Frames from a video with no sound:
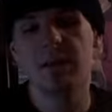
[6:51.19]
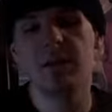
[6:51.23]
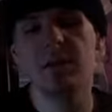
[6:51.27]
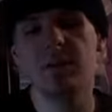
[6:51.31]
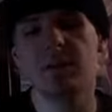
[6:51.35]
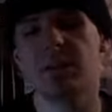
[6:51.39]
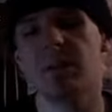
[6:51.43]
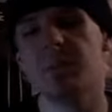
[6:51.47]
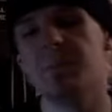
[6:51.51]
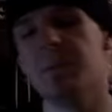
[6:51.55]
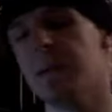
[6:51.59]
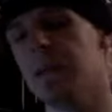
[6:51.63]
It
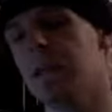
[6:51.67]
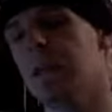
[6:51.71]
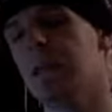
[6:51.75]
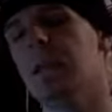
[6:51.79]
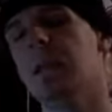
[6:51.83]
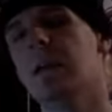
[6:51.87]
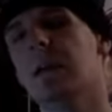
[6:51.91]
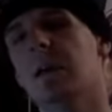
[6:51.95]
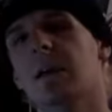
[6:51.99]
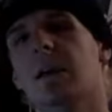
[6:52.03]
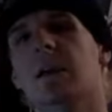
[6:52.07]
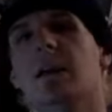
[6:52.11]
used to
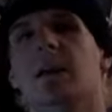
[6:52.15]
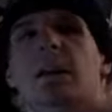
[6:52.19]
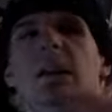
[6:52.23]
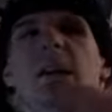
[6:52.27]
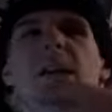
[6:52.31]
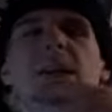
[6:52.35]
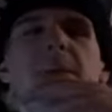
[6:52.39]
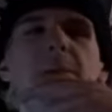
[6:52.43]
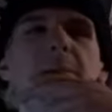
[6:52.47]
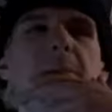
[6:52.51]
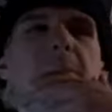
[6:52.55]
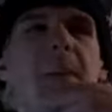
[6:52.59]
be
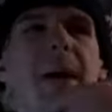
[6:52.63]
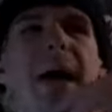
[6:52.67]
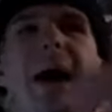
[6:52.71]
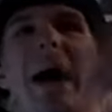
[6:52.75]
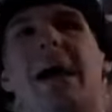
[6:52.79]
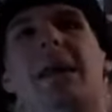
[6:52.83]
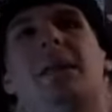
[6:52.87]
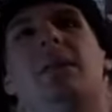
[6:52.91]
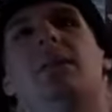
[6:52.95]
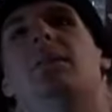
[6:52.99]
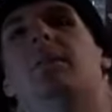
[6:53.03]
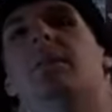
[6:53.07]

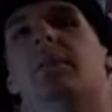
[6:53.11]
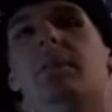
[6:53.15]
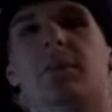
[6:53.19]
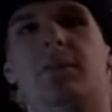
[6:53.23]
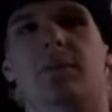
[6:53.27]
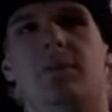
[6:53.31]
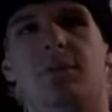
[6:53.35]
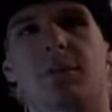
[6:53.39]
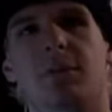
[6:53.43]
Madden.